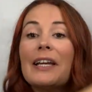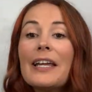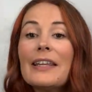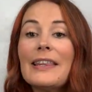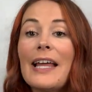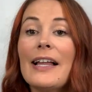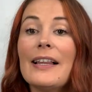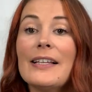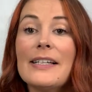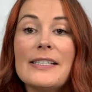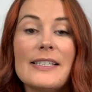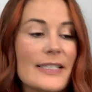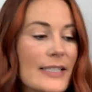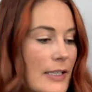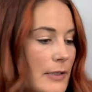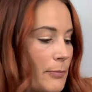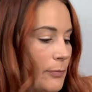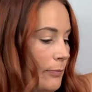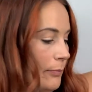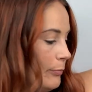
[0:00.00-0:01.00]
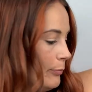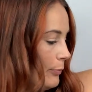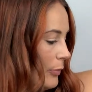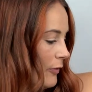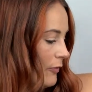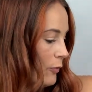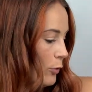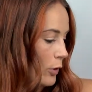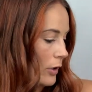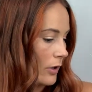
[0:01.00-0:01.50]
to get that listed
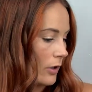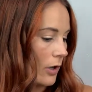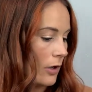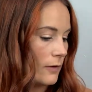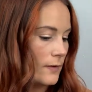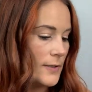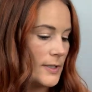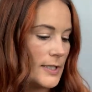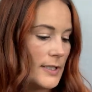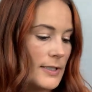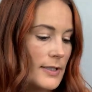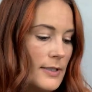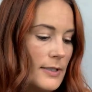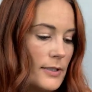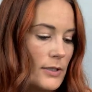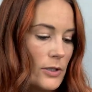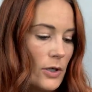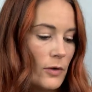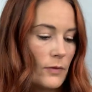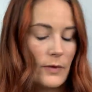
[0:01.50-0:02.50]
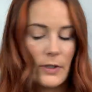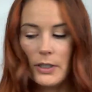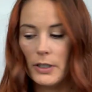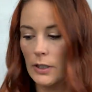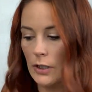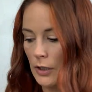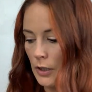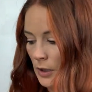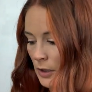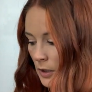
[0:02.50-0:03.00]
before golf season's
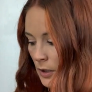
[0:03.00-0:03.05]
over.